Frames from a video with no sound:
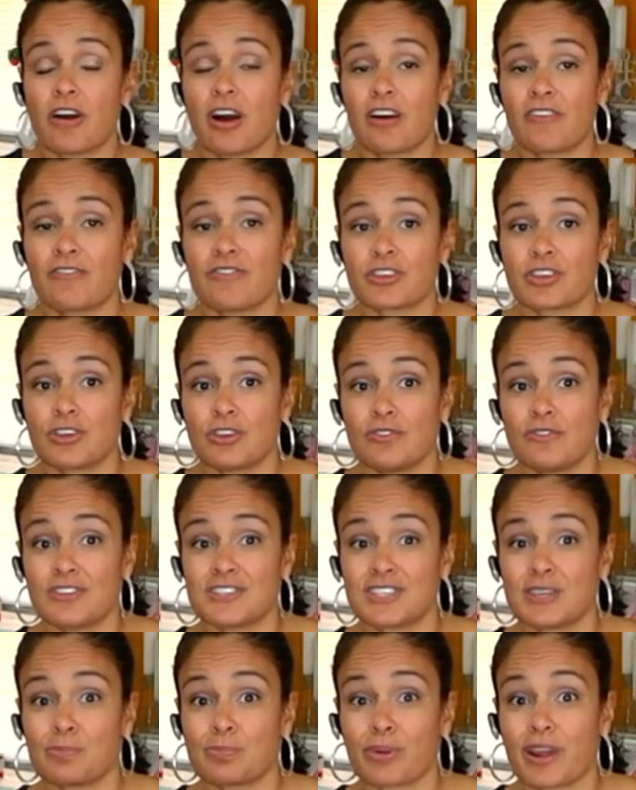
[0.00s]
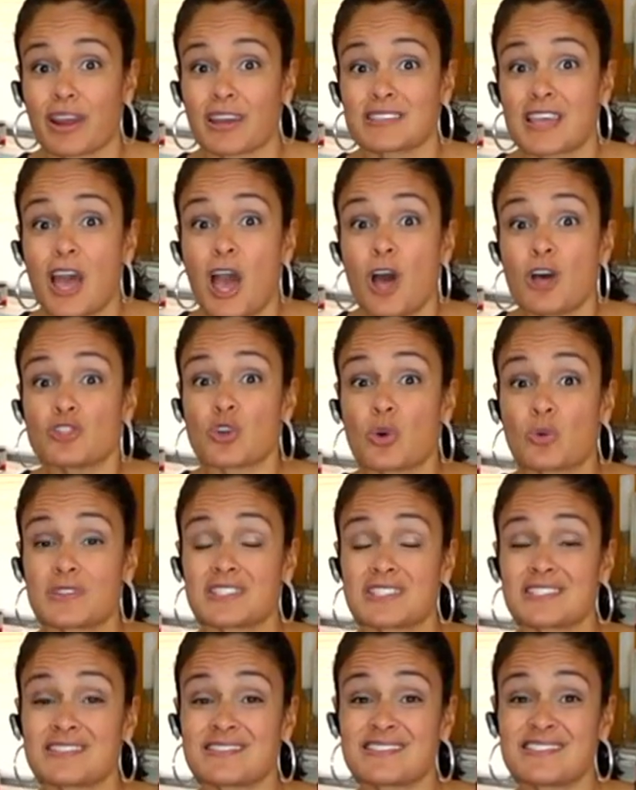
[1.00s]
of the Q V C price. So
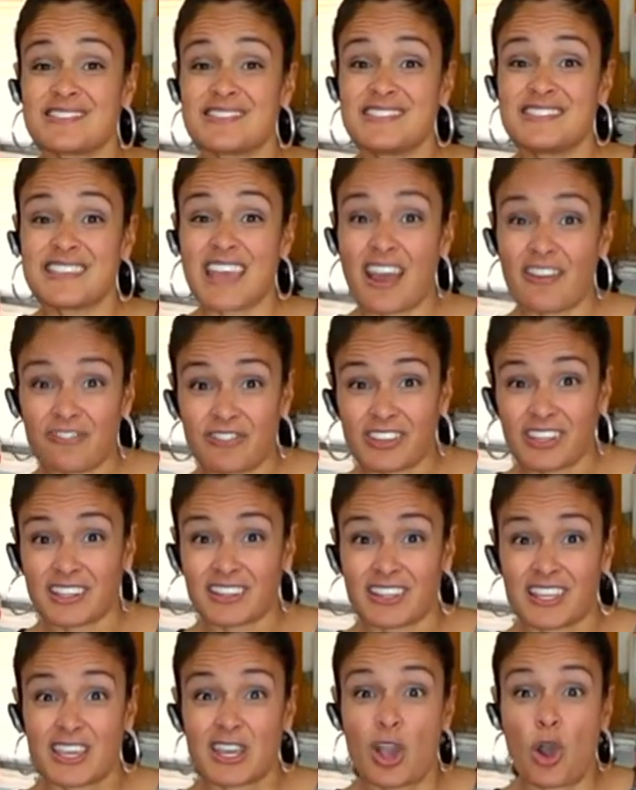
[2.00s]
it's definitely